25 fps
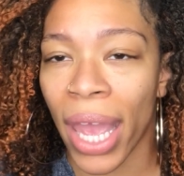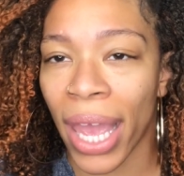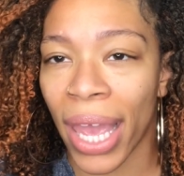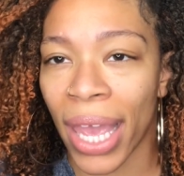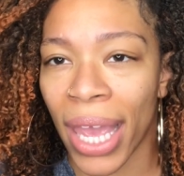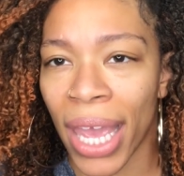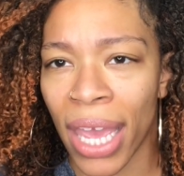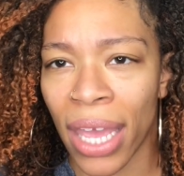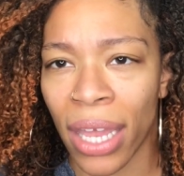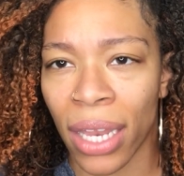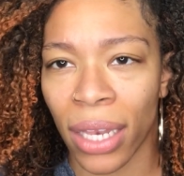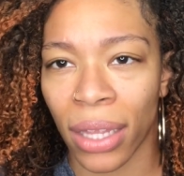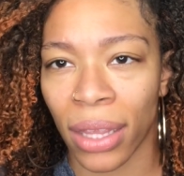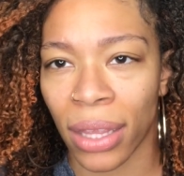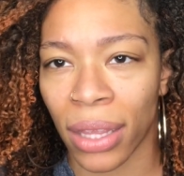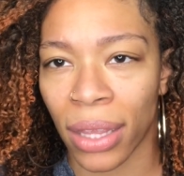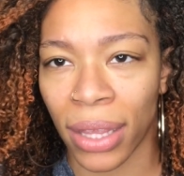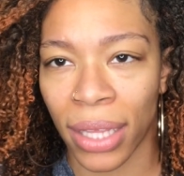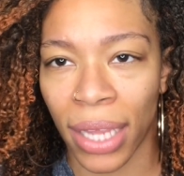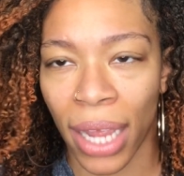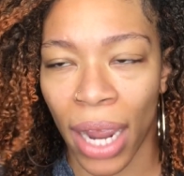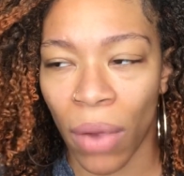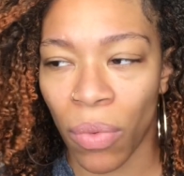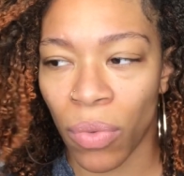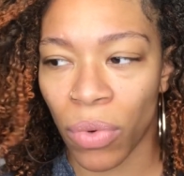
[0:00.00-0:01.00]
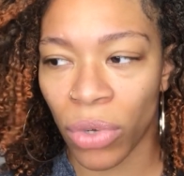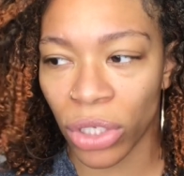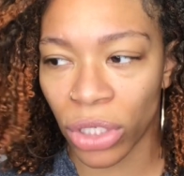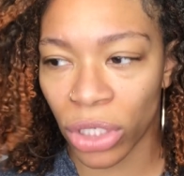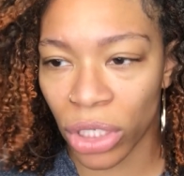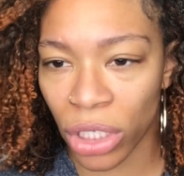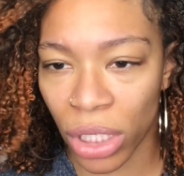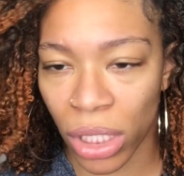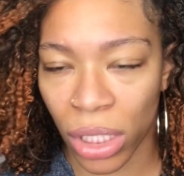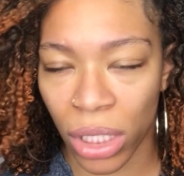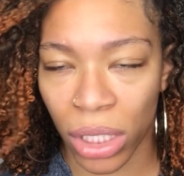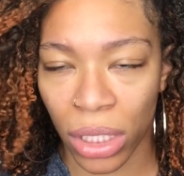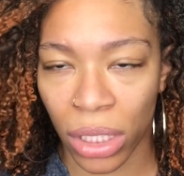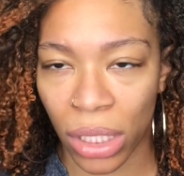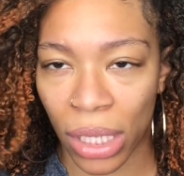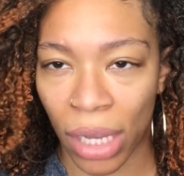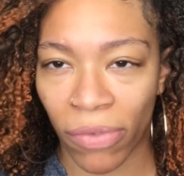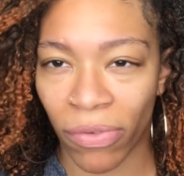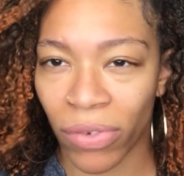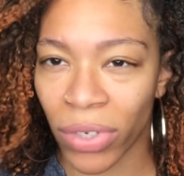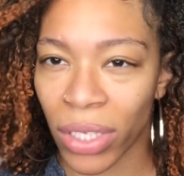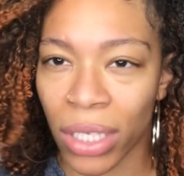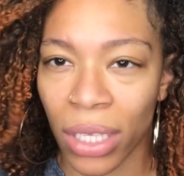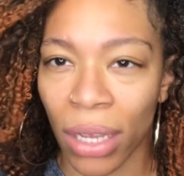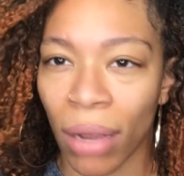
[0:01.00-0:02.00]
And that one just,
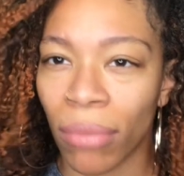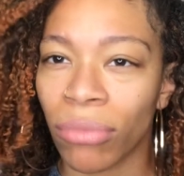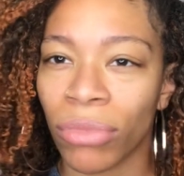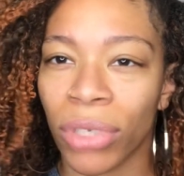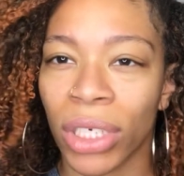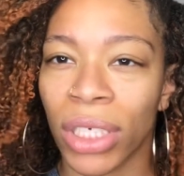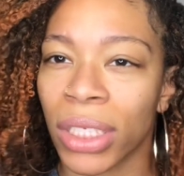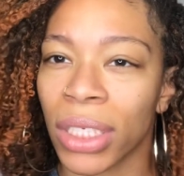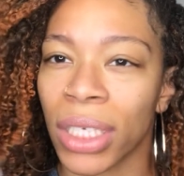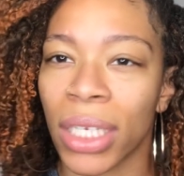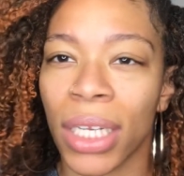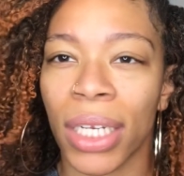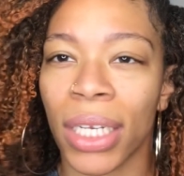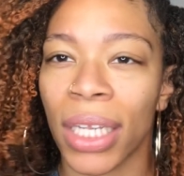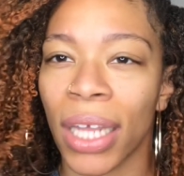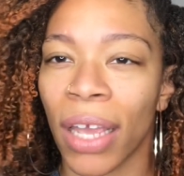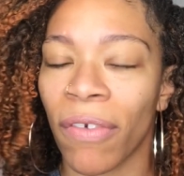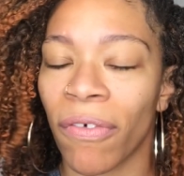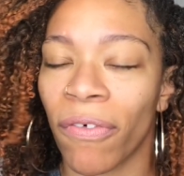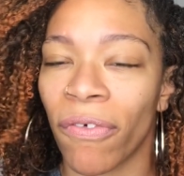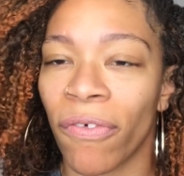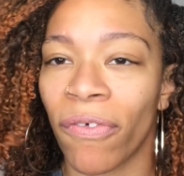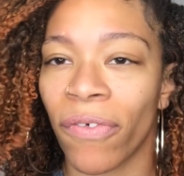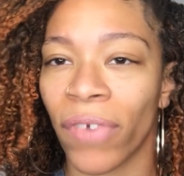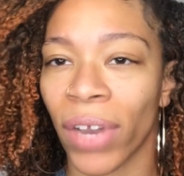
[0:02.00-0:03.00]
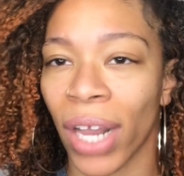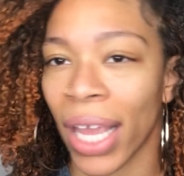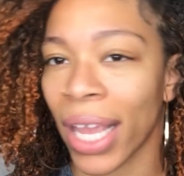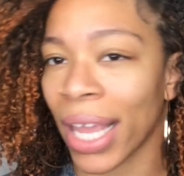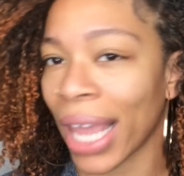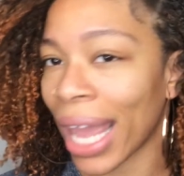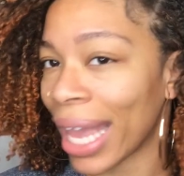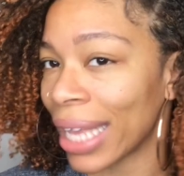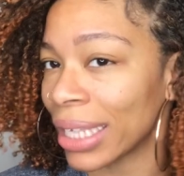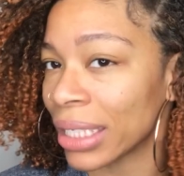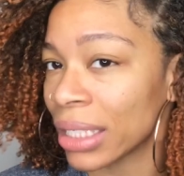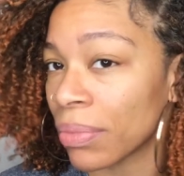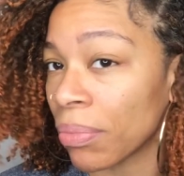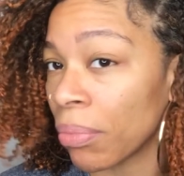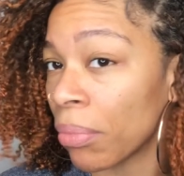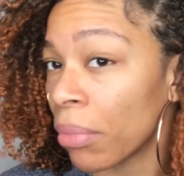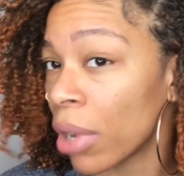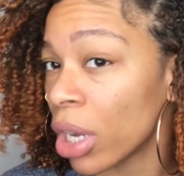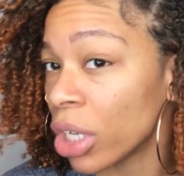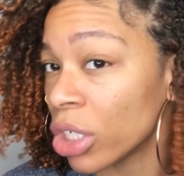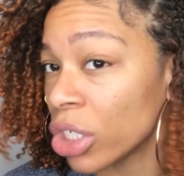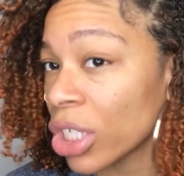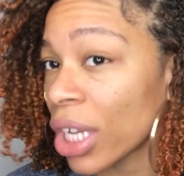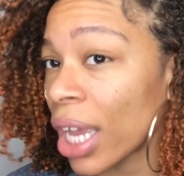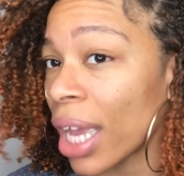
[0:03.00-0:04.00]
for some reason, it didn't flake as
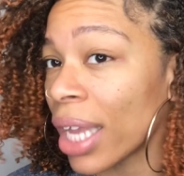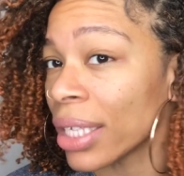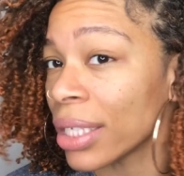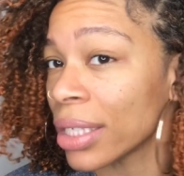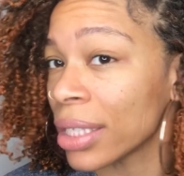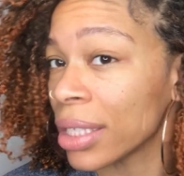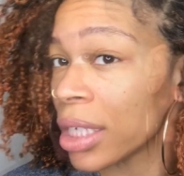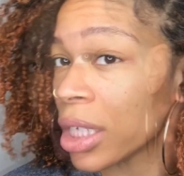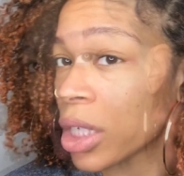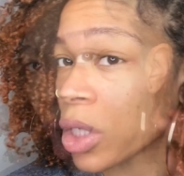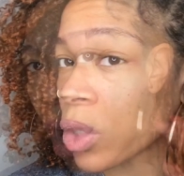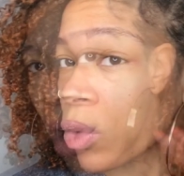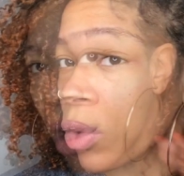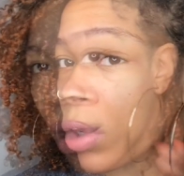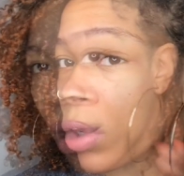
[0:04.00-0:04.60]
much as this